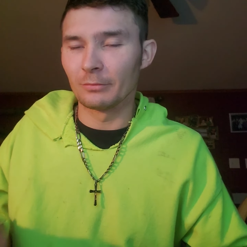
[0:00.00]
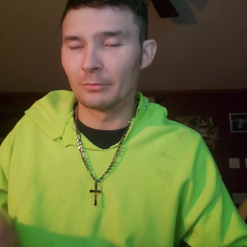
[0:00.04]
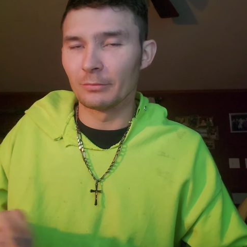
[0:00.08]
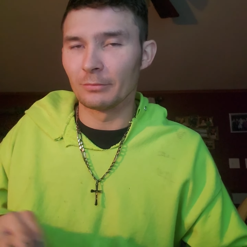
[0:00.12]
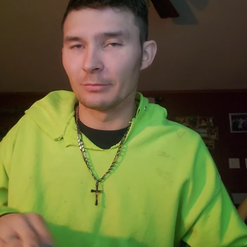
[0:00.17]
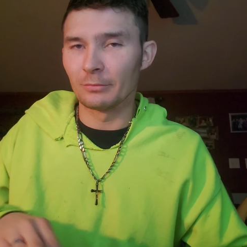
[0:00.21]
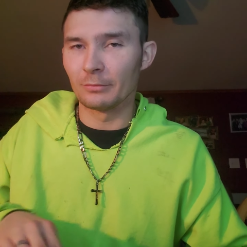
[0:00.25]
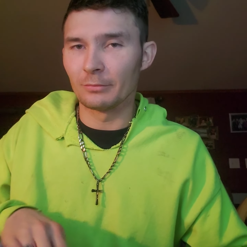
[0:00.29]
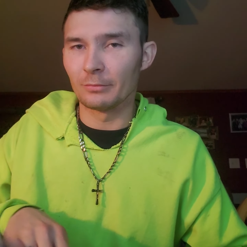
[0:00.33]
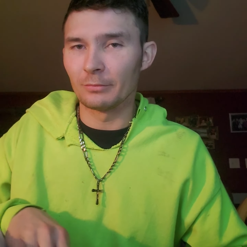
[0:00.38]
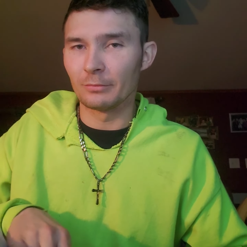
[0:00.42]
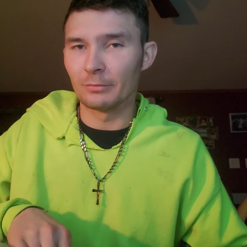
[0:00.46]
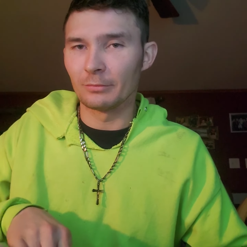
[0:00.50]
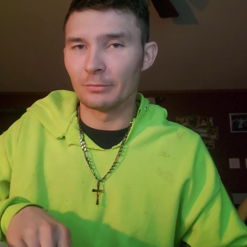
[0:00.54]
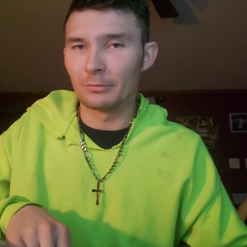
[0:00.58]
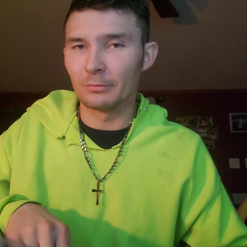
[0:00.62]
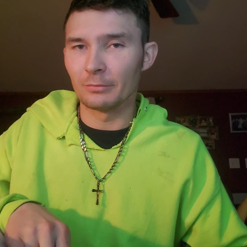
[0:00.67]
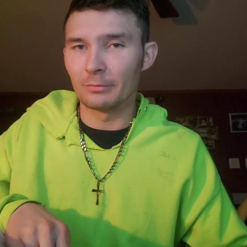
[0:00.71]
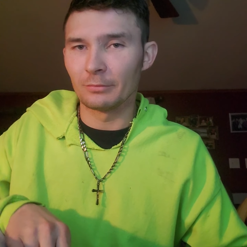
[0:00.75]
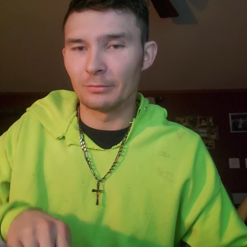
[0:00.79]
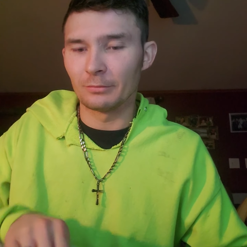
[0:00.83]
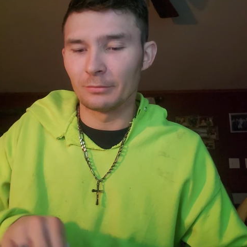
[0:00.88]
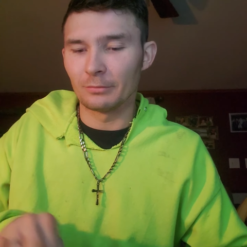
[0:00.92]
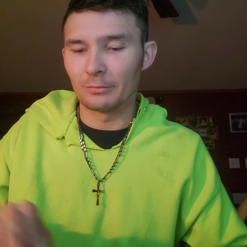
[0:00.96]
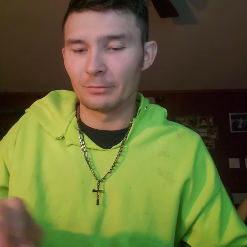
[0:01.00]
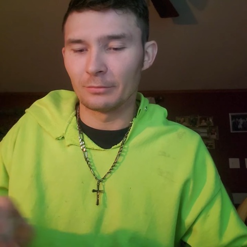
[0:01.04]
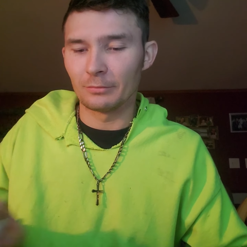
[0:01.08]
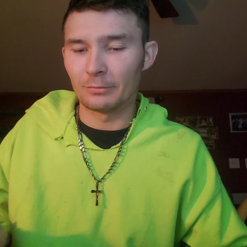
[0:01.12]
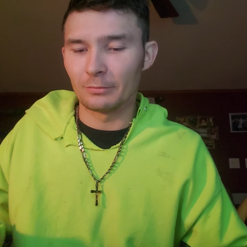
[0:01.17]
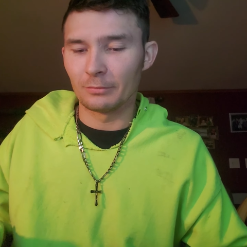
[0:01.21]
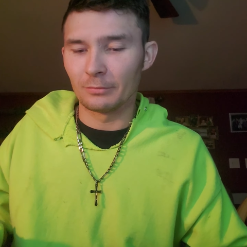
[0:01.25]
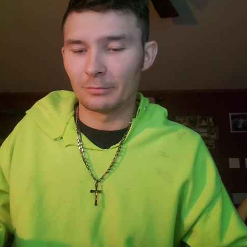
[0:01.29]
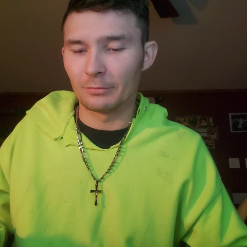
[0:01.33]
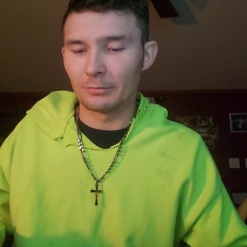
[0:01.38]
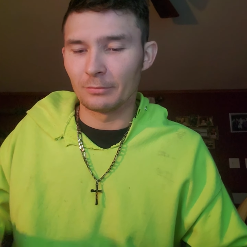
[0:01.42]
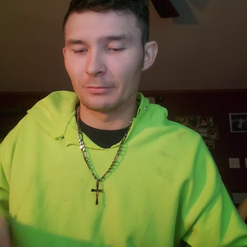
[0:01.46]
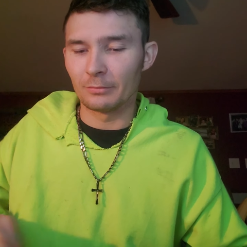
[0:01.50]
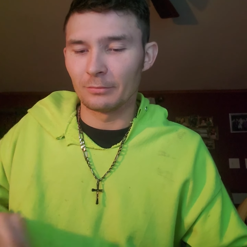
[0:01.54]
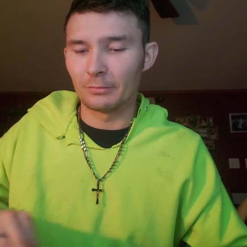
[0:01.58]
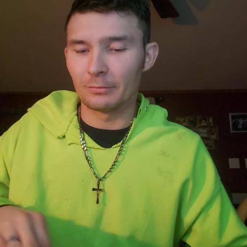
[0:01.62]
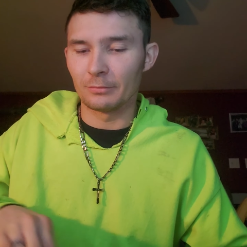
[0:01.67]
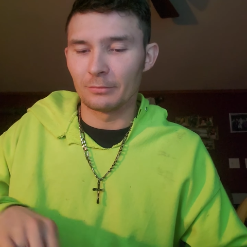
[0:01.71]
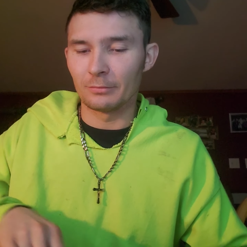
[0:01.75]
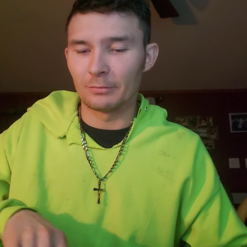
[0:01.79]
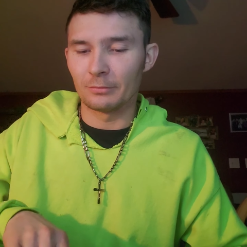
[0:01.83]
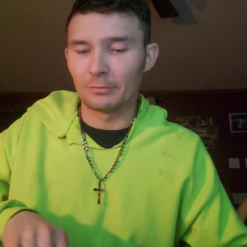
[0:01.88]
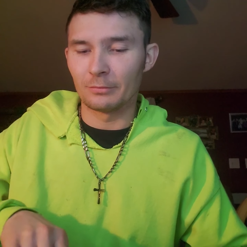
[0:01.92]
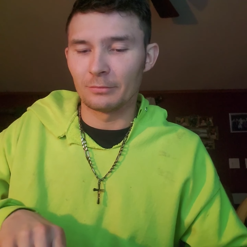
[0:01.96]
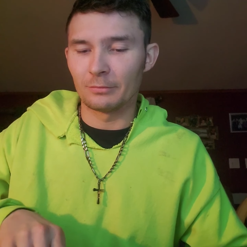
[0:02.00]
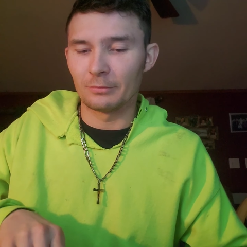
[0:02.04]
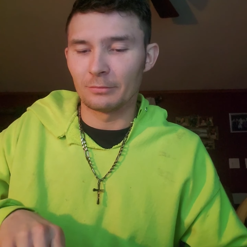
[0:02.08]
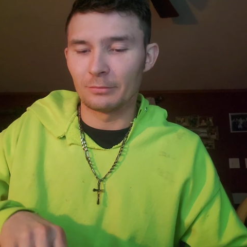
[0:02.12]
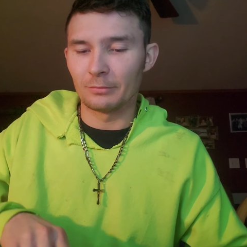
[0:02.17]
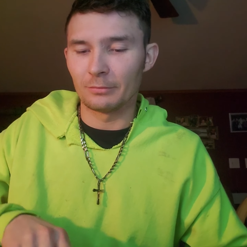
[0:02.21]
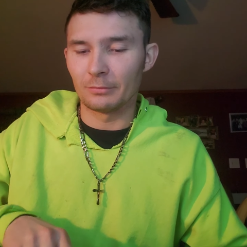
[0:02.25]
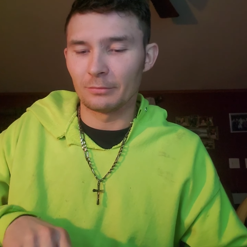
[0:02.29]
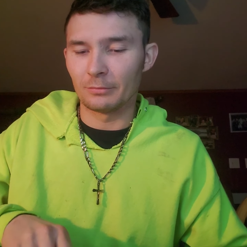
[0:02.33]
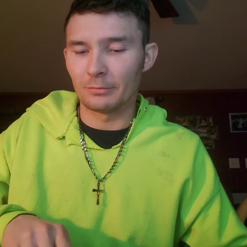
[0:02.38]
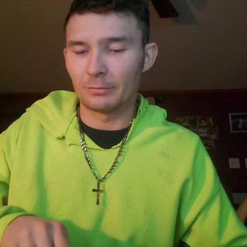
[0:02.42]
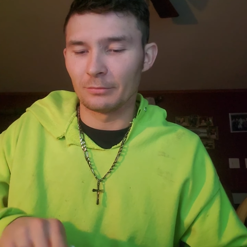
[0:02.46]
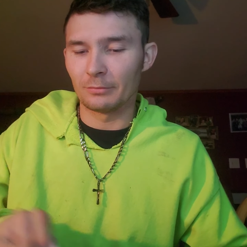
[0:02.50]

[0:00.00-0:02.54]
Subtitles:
Nothing is said.